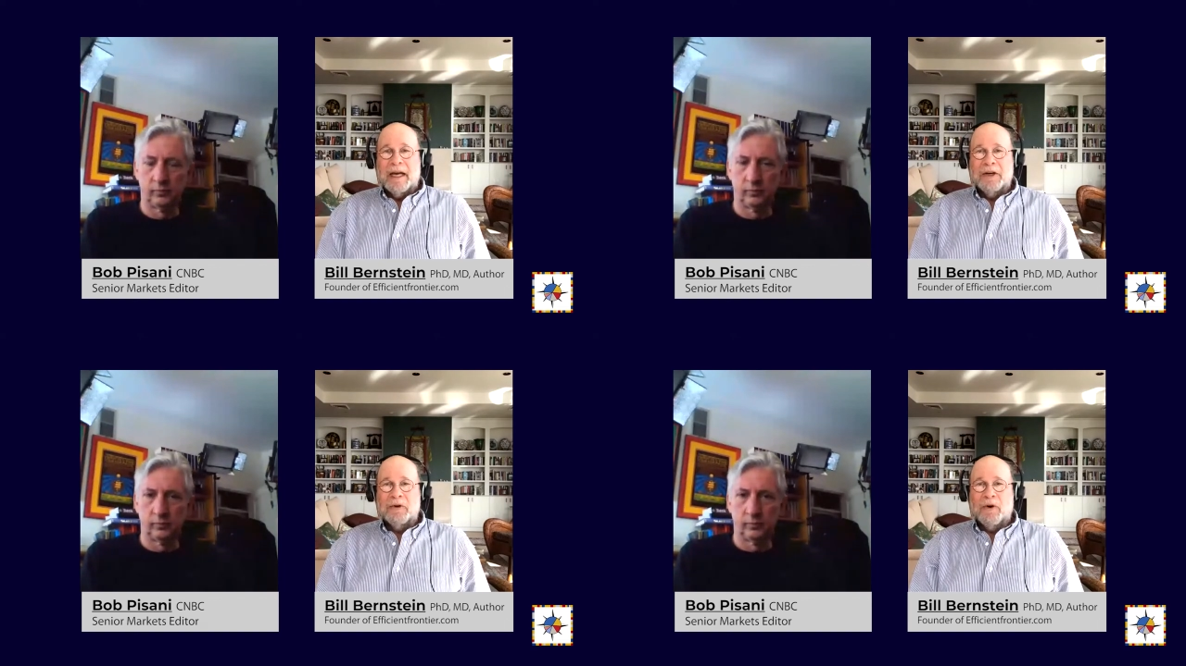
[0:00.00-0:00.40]

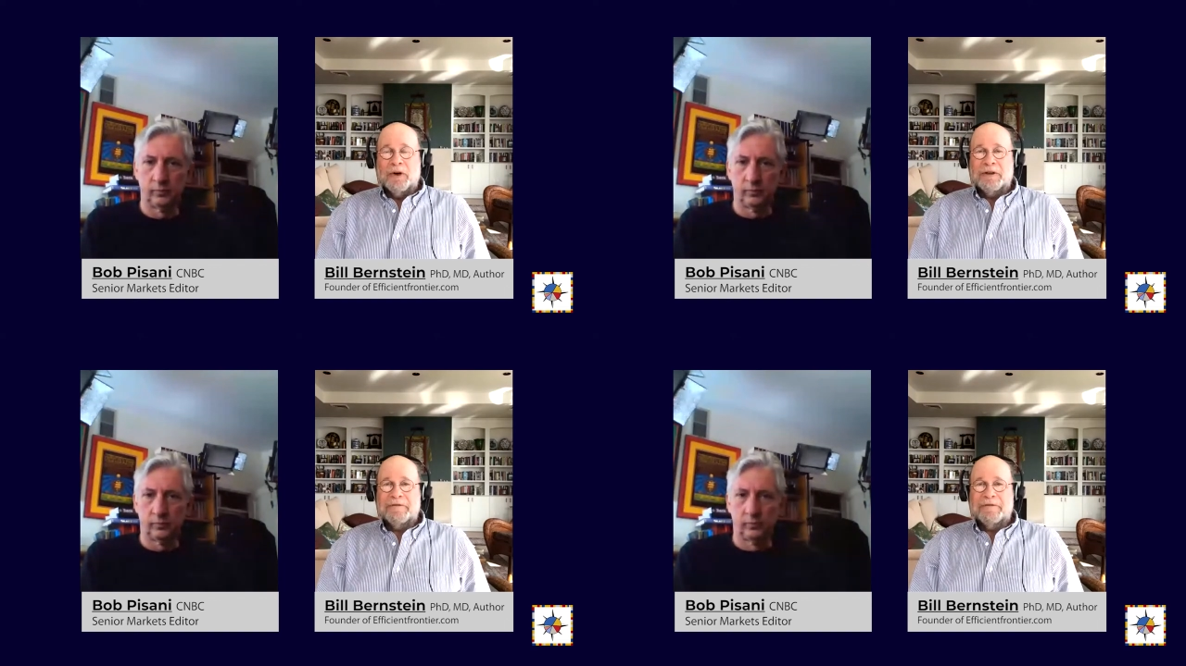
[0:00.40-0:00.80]
Speaker 1: in
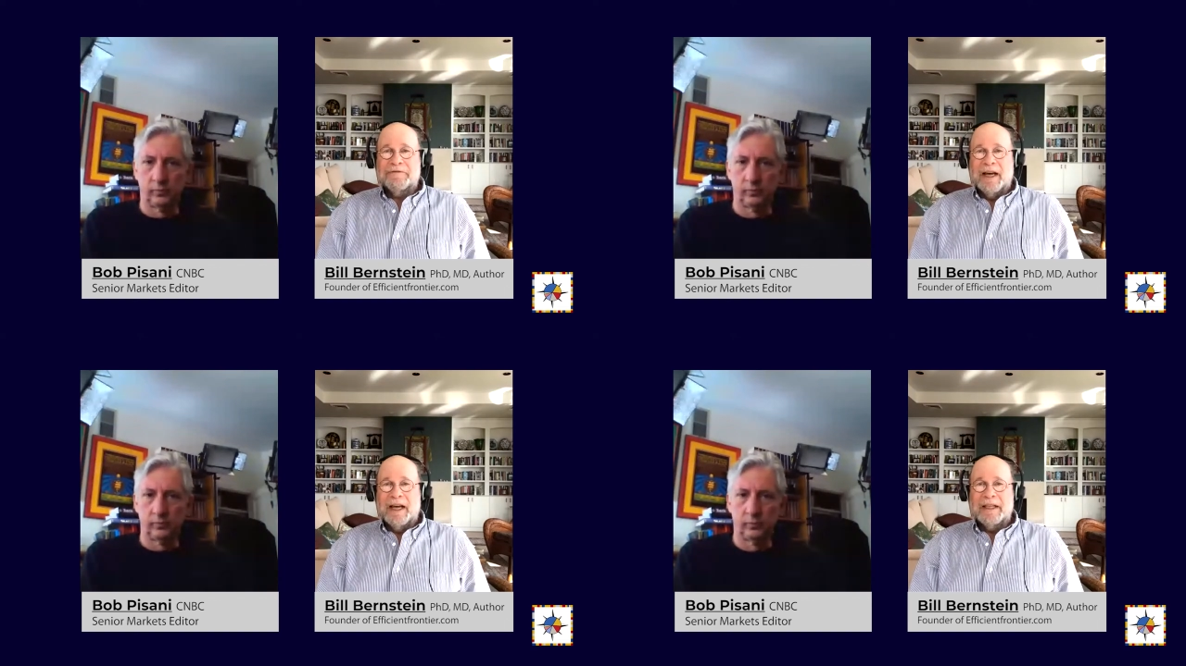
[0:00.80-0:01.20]
order to
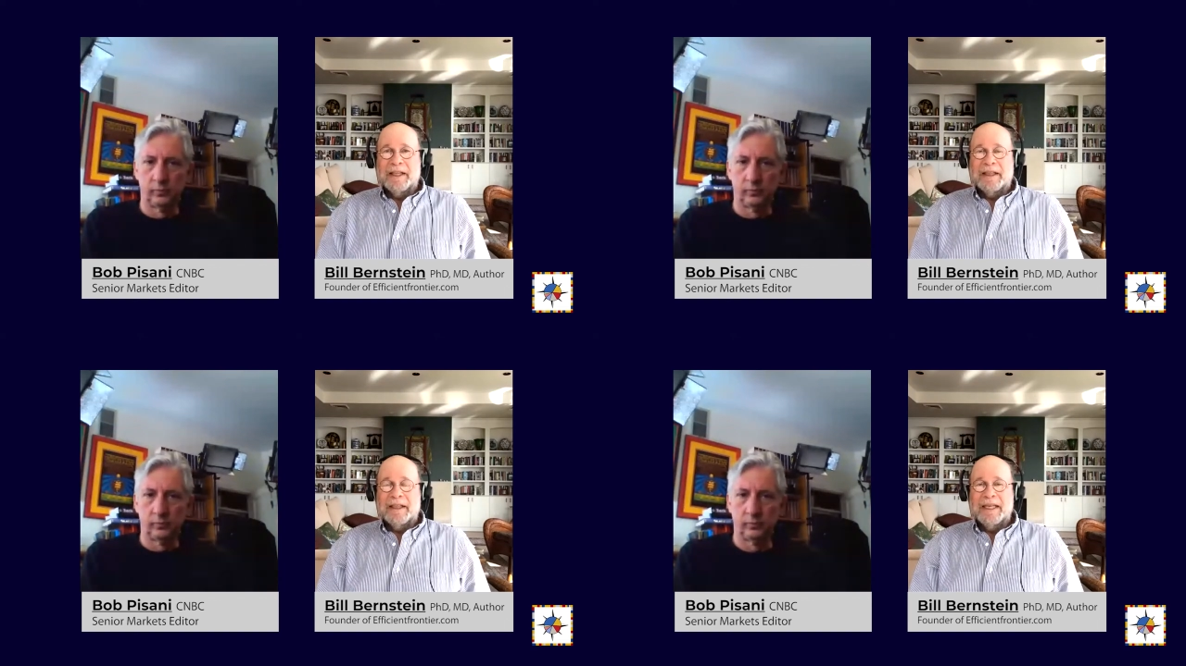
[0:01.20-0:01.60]
fund
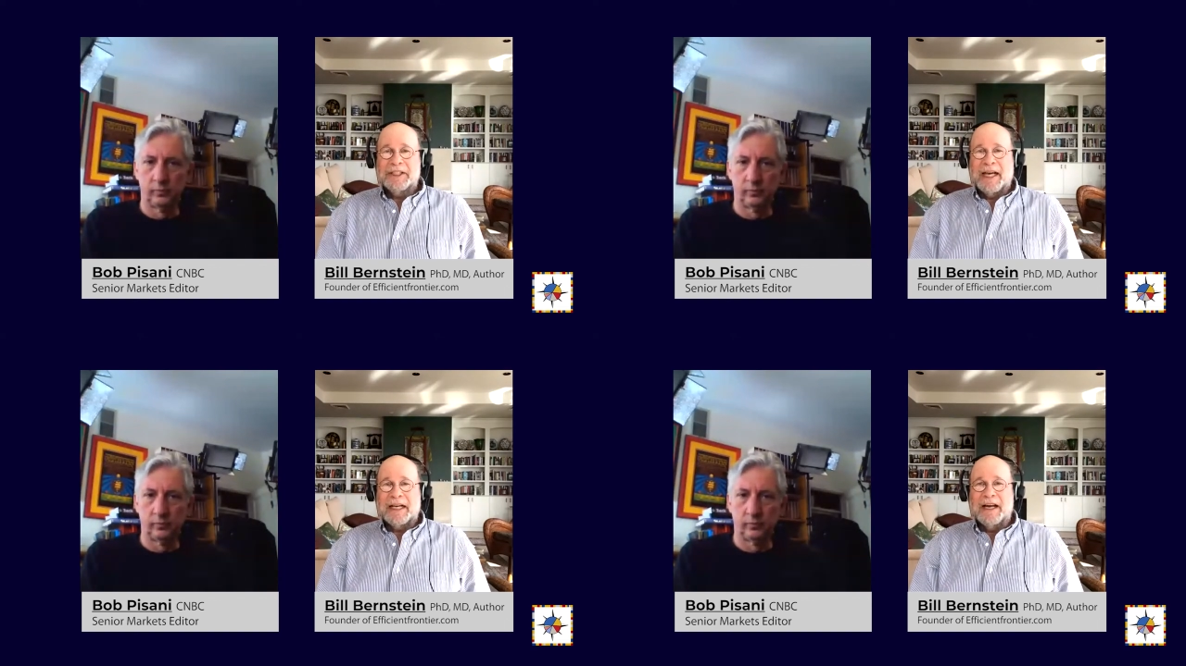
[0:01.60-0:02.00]
these
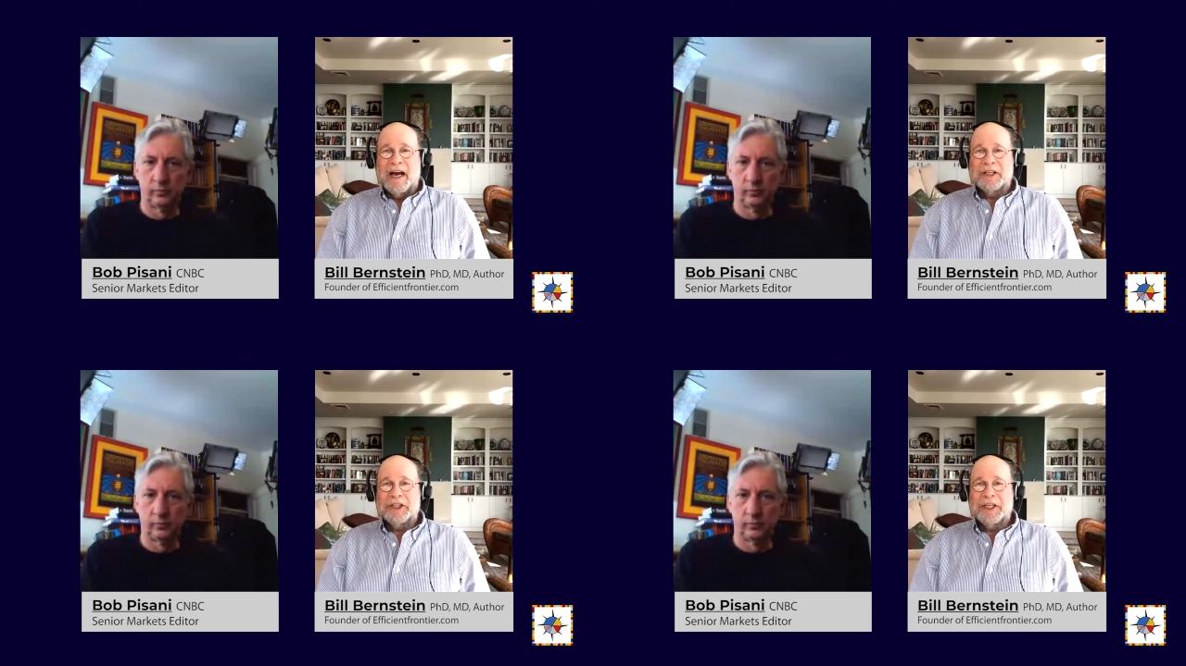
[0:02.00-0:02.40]

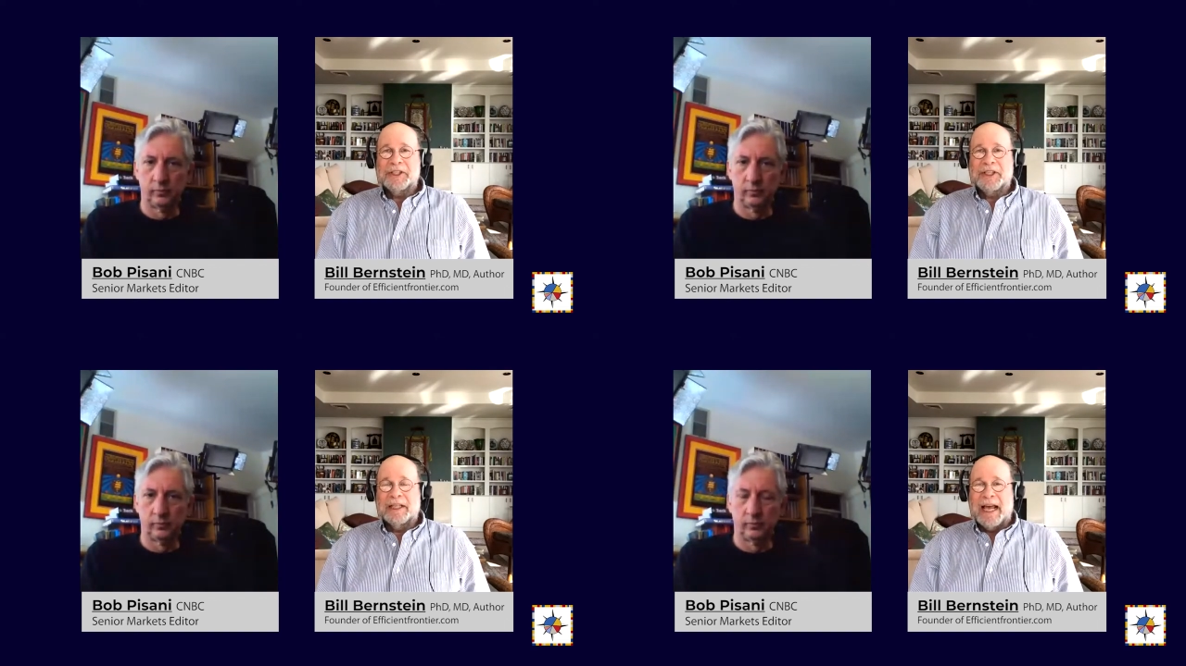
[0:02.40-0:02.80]
technologies
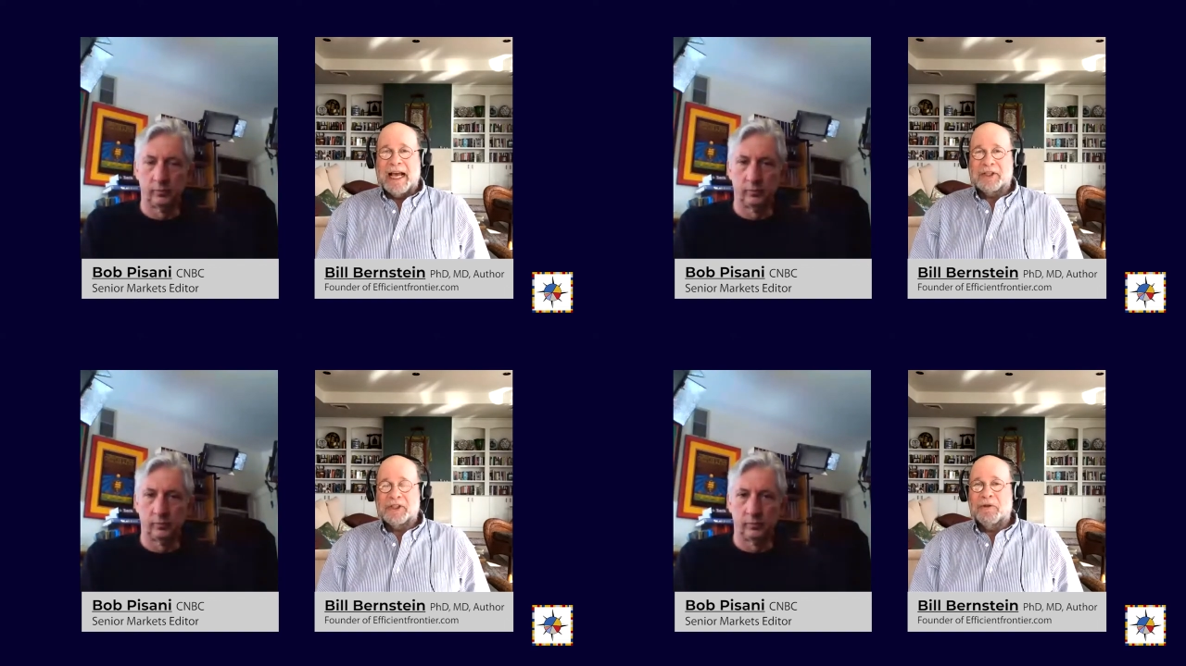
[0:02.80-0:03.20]
that
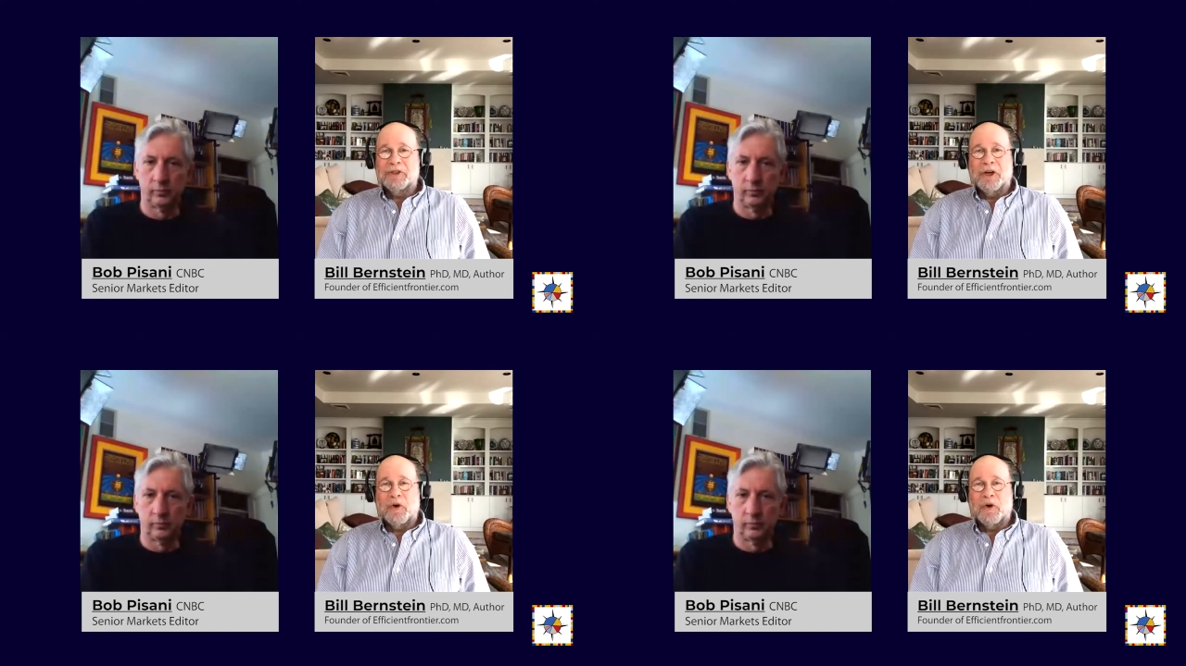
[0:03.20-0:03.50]
last. So there's no